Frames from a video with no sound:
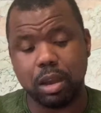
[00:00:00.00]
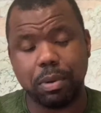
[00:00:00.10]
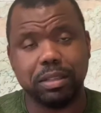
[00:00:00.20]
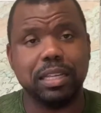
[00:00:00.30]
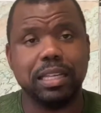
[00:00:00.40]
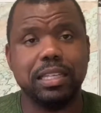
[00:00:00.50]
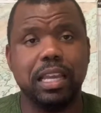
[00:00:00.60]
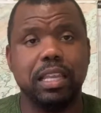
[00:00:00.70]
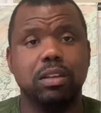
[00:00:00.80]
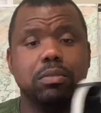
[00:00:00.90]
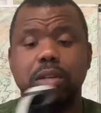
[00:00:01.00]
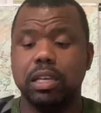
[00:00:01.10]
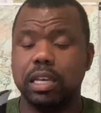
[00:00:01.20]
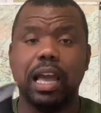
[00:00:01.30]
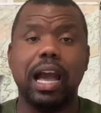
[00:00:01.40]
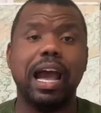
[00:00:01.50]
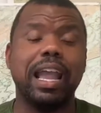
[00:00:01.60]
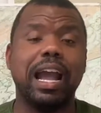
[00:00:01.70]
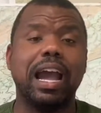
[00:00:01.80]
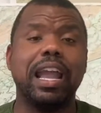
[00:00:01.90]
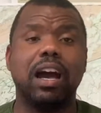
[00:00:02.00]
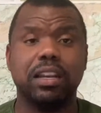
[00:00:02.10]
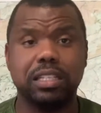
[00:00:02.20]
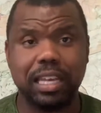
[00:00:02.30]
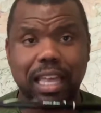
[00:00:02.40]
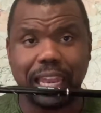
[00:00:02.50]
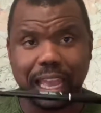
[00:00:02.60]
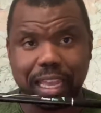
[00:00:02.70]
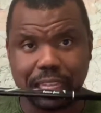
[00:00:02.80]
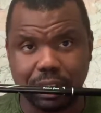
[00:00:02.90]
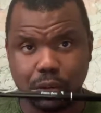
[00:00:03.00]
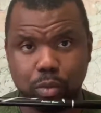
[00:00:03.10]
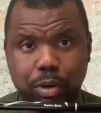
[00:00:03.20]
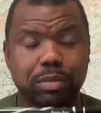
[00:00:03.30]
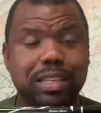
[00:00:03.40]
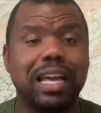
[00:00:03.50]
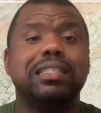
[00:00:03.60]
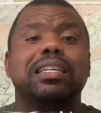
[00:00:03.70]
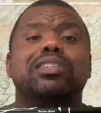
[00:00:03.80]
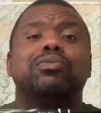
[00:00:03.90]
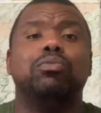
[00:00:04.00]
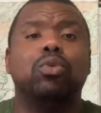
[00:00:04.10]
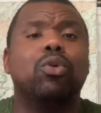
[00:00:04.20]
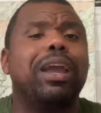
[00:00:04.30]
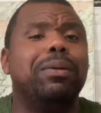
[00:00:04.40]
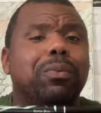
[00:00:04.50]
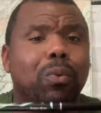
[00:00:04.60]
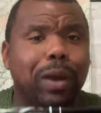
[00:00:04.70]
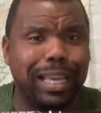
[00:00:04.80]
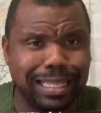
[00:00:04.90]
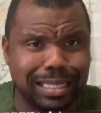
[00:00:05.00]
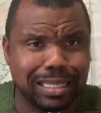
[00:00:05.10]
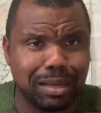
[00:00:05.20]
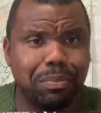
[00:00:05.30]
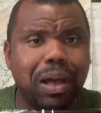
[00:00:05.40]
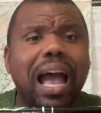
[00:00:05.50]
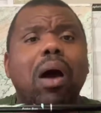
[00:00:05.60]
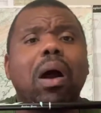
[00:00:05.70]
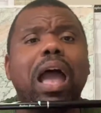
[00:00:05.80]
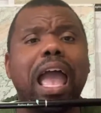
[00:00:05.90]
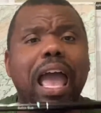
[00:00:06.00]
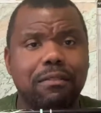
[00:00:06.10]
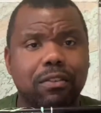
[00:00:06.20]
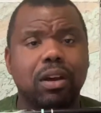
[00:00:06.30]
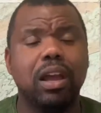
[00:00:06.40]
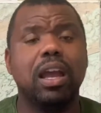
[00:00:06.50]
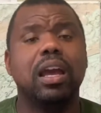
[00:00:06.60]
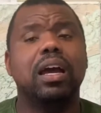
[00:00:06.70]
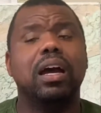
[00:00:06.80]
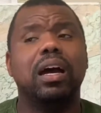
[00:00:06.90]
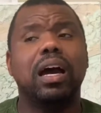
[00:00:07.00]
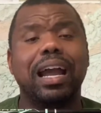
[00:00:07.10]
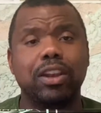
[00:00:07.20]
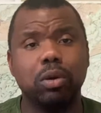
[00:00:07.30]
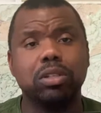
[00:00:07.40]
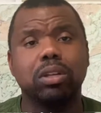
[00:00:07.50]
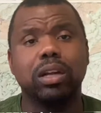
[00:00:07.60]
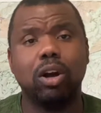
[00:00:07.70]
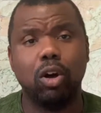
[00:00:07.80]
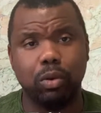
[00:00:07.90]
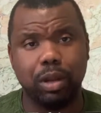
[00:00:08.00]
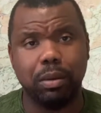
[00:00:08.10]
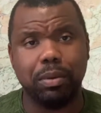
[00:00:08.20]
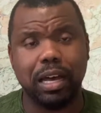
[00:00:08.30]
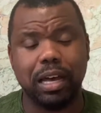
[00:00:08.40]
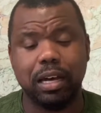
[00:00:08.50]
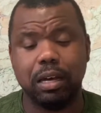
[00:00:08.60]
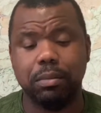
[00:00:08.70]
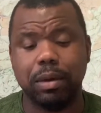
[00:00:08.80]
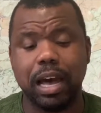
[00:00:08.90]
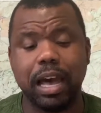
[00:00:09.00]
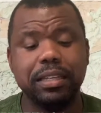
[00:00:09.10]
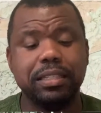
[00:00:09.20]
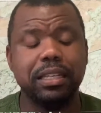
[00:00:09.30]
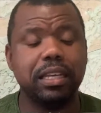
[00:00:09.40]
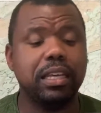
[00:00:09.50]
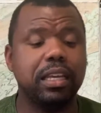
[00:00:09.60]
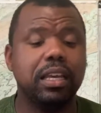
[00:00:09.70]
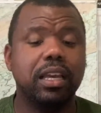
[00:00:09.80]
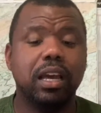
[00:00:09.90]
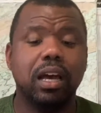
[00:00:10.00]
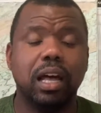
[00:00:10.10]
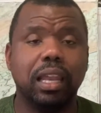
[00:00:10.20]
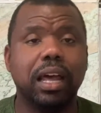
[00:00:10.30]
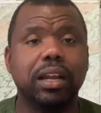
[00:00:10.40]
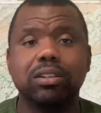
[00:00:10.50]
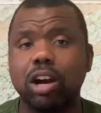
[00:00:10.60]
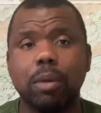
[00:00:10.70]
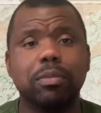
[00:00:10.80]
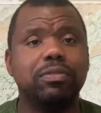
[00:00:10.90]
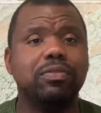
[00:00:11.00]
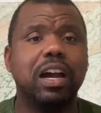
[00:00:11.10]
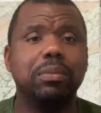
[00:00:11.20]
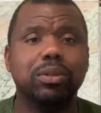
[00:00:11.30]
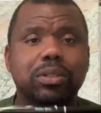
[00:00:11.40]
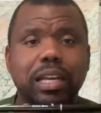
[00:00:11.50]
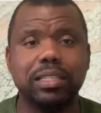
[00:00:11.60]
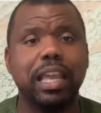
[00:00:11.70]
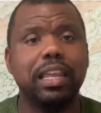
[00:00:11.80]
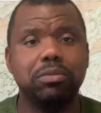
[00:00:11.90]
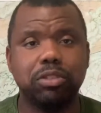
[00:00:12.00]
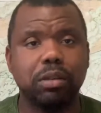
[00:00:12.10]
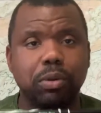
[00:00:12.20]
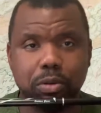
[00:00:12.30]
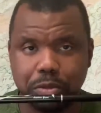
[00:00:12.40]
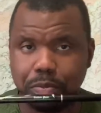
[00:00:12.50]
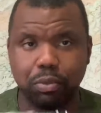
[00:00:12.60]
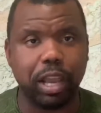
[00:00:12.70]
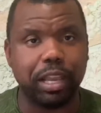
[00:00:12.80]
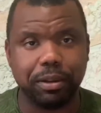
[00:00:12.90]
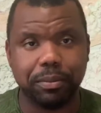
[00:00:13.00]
about the titanium. I honestly like aluminum. Yes, it's more in weight, but however, I know it's gonna hold up. I see a lot of carbon fiber, titanium trekking poles break.